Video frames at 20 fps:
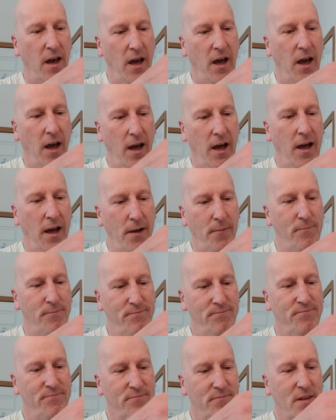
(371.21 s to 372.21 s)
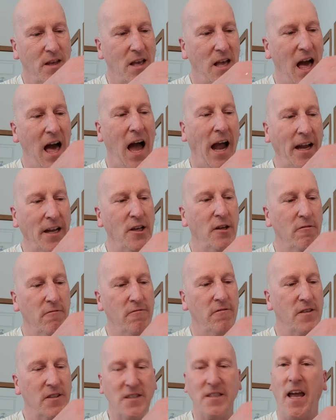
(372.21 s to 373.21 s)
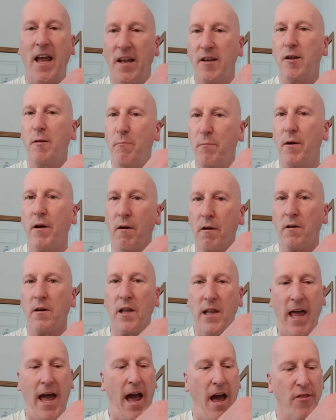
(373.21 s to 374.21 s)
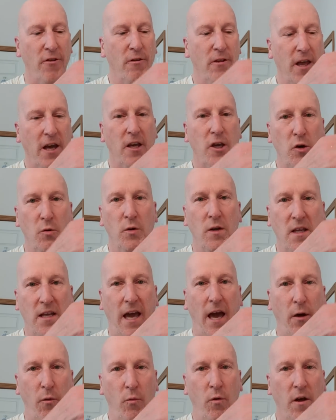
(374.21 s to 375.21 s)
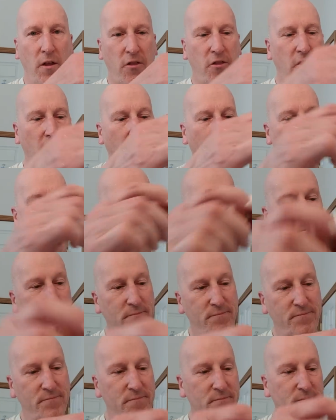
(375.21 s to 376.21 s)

uh, kind of Santa beard lather like you would get with, um,